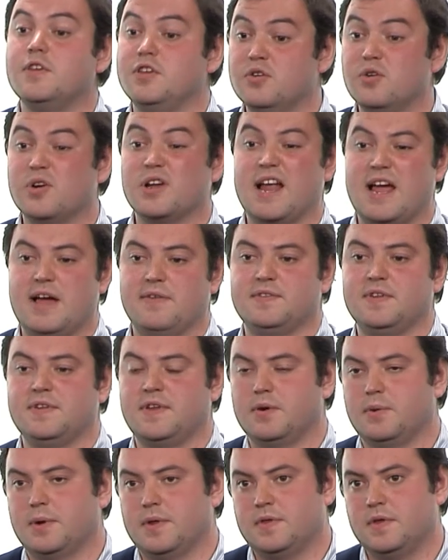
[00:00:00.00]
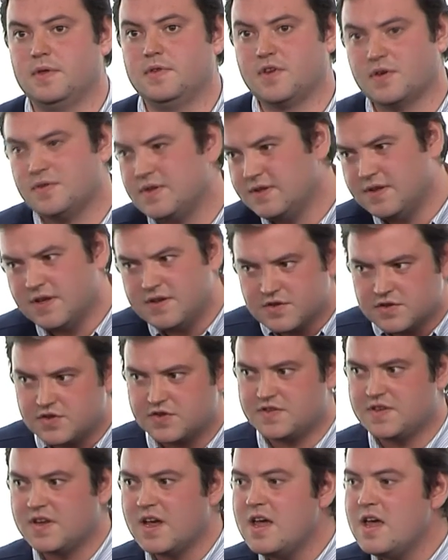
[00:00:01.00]
that you're going to have to deal with. So these are
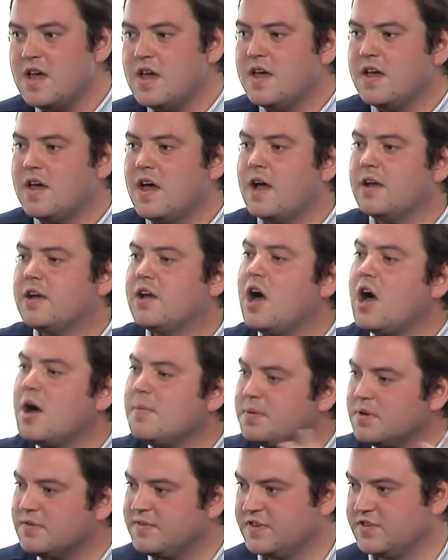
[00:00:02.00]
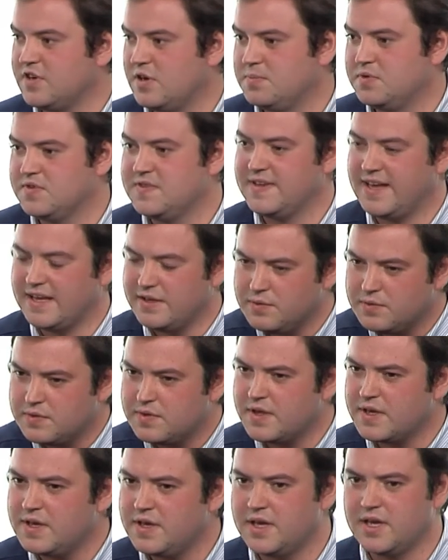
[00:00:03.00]
just a couple of examples to get you
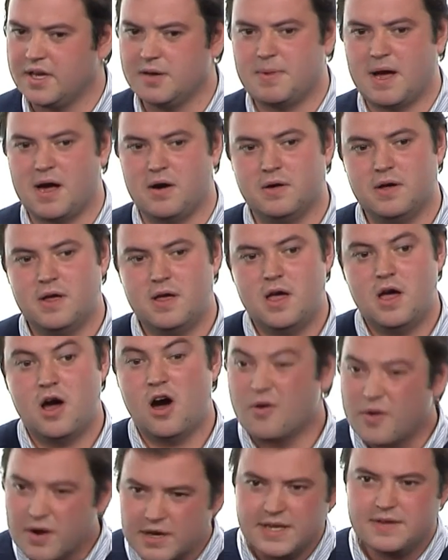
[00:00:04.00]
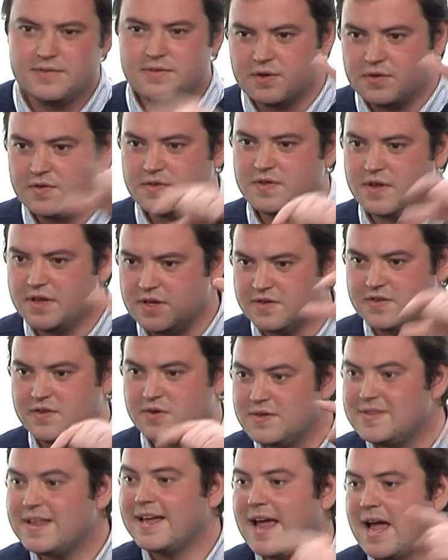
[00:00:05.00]
thinking about, are any of those things,
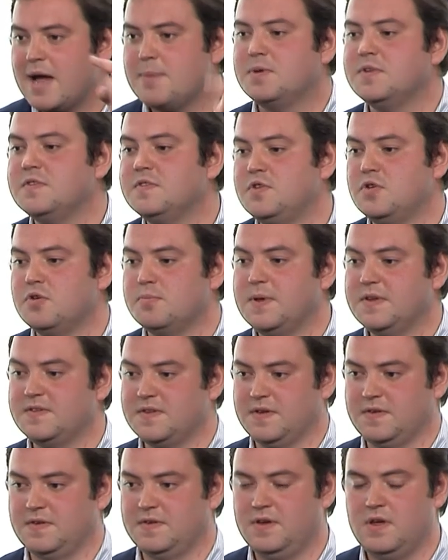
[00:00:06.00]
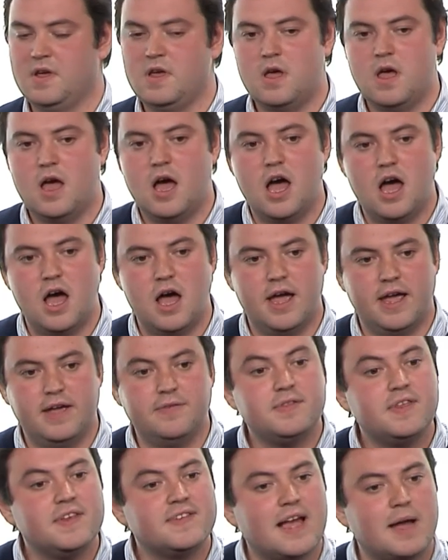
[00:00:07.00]
could they happen to your business?
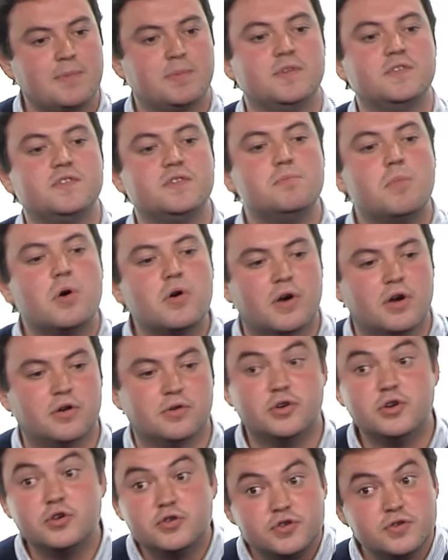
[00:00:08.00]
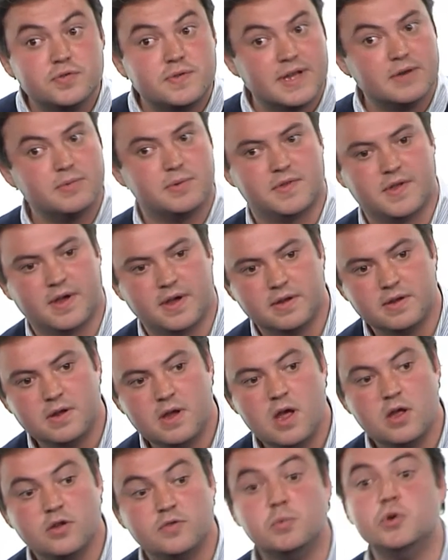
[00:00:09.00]
If this happened tomorrow, could you deal with it?
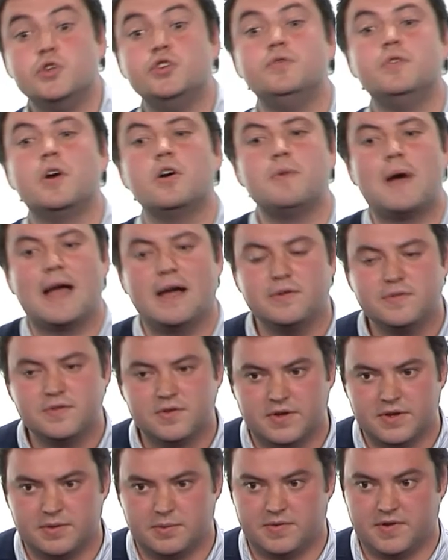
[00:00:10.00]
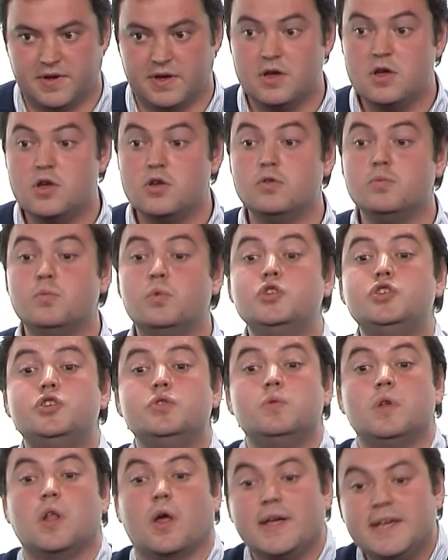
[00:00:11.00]
Would you know how to deal with it? Would
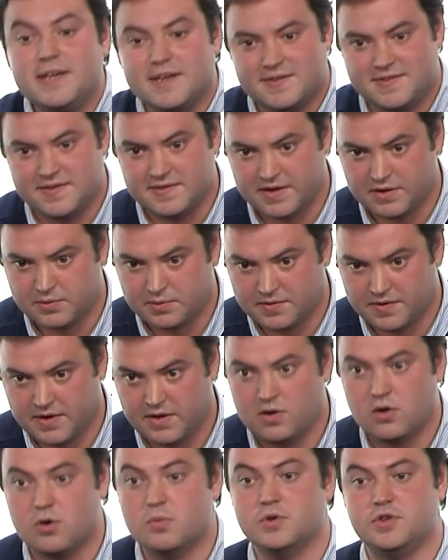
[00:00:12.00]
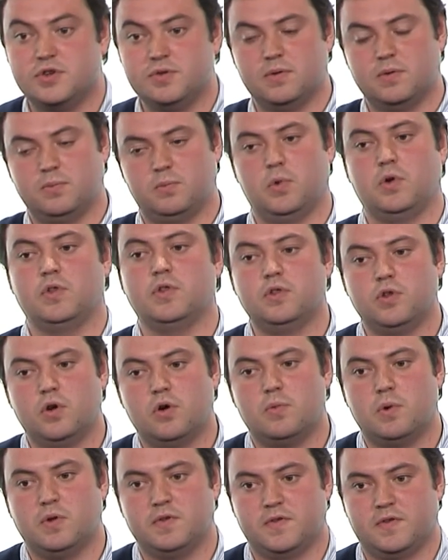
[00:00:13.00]
you like to deal with it, or would you
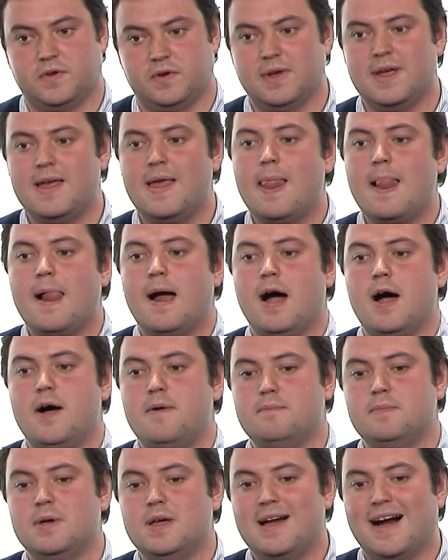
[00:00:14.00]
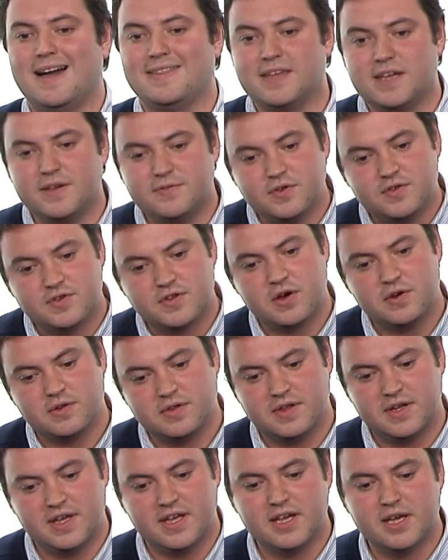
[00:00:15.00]
not want to? I think if you
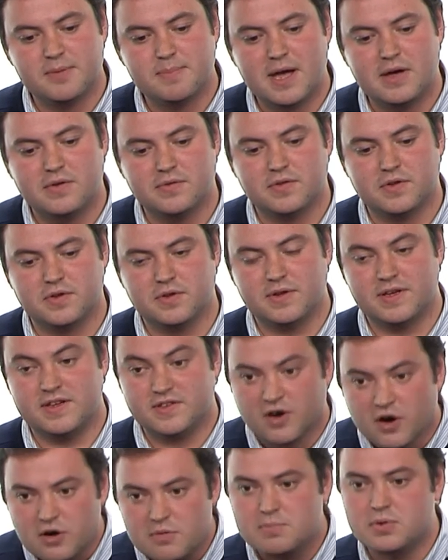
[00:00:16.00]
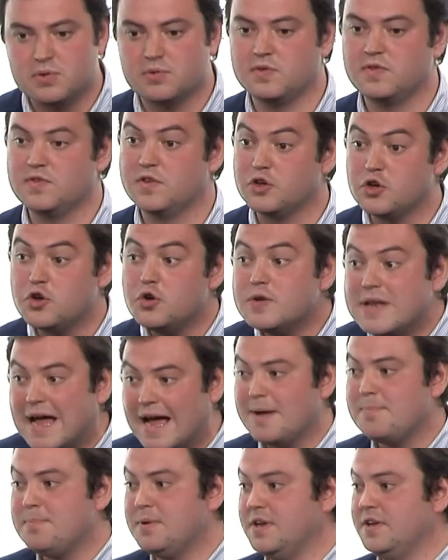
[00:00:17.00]
start thinking about the examples that could
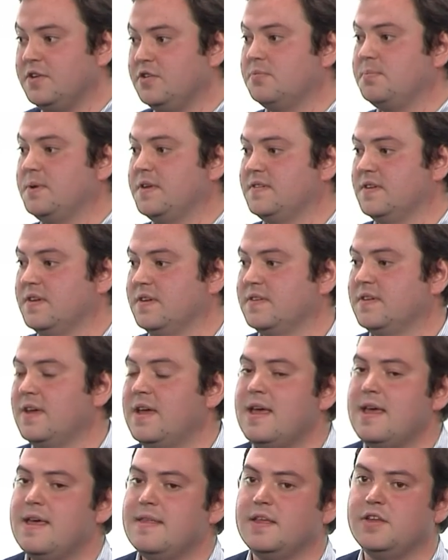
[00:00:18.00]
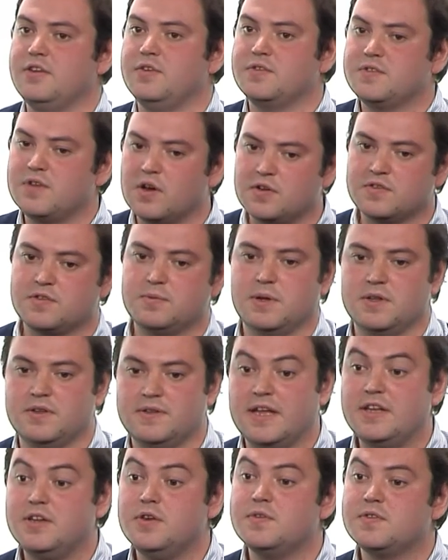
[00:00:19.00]
happen in your business, then you start
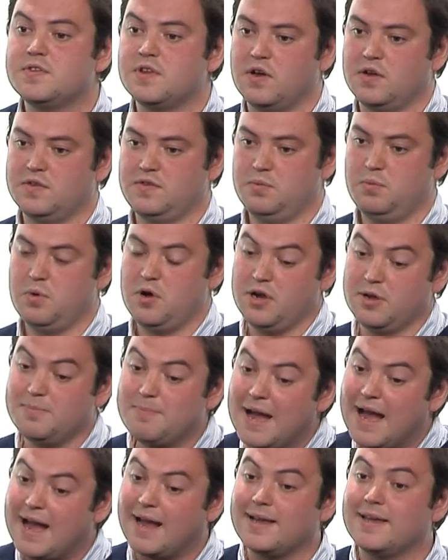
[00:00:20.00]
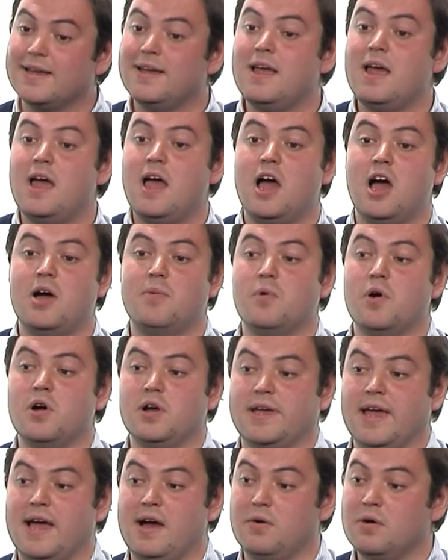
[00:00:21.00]
to work back and
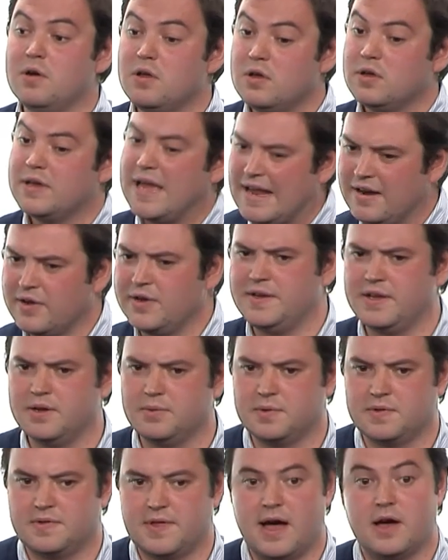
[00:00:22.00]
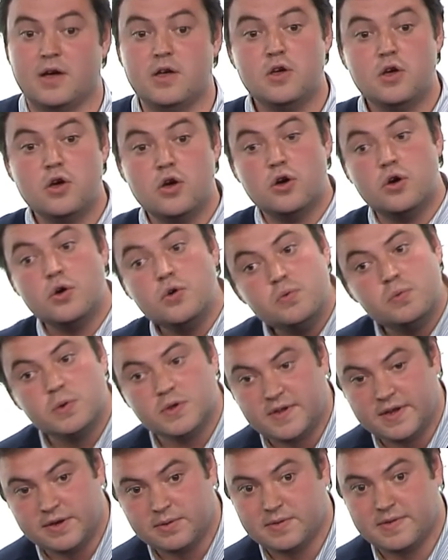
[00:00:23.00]
work out, can I deal with that? Who
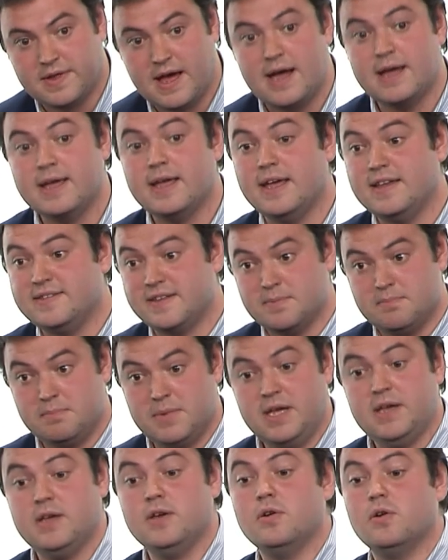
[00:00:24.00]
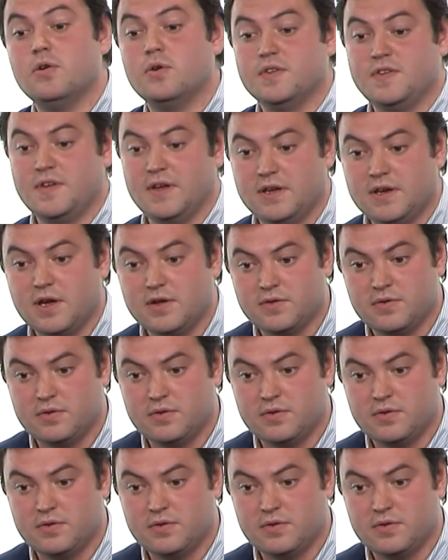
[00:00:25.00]
would deal with that? Is it me, or is it